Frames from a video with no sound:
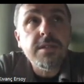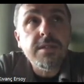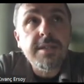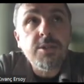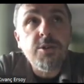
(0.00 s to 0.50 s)

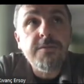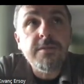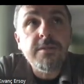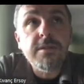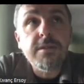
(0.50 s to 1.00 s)
set of
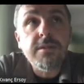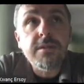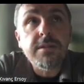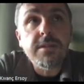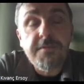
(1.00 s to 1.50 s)

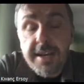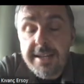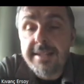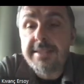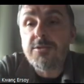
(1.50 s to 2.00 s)
the
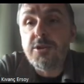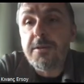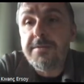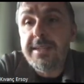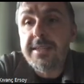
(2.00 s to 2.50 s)
finite group
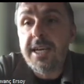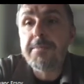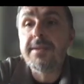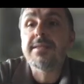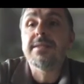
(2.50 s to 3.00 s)
of Lie
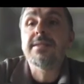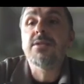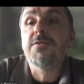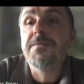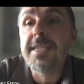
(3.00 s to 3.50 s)
type is the
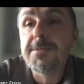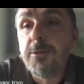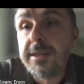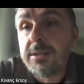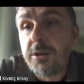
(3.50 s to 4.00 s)
set of fixed
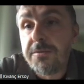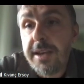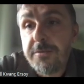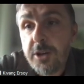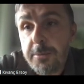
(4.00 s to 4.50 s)
points of
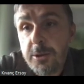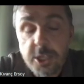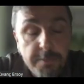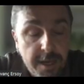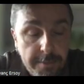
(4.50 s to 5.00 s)
a
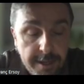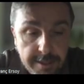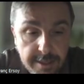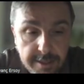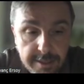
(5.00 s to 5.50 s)
Frobenius map
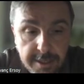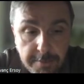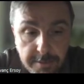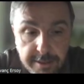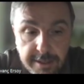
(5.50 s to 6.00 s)
in this
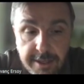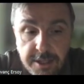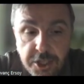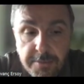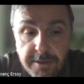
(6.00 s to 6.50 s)
simple linear
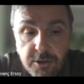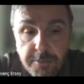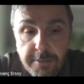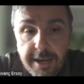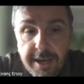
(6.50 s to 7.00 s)
algebraic
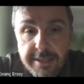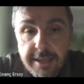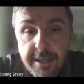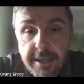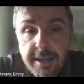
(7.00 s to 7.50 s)
group, and
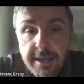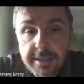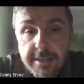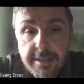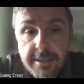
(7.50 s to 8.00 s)

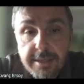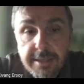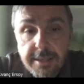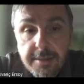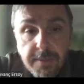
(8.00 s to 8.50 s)

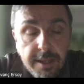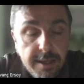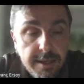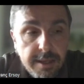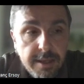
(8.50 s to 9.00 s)
the
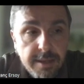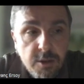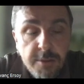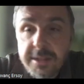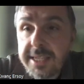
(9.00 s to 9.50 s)

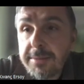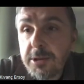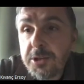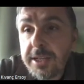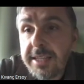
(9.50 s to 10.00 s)
normal
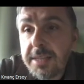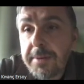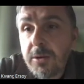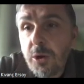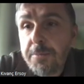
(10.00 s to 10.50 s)
subgroup generated
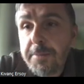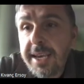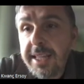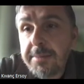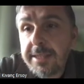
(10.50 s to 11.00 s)
by all
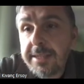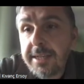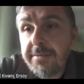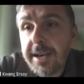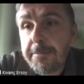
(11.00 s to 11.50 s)
P elements
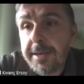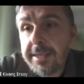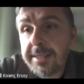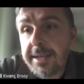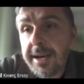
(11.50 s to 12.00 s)
here, where
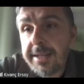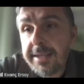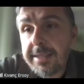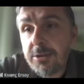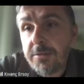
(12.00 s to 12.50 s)
P is the
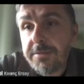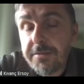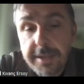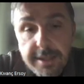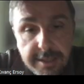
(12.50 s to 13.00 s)
characteristic of
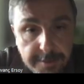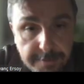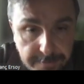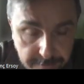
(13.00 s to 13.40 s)
the field,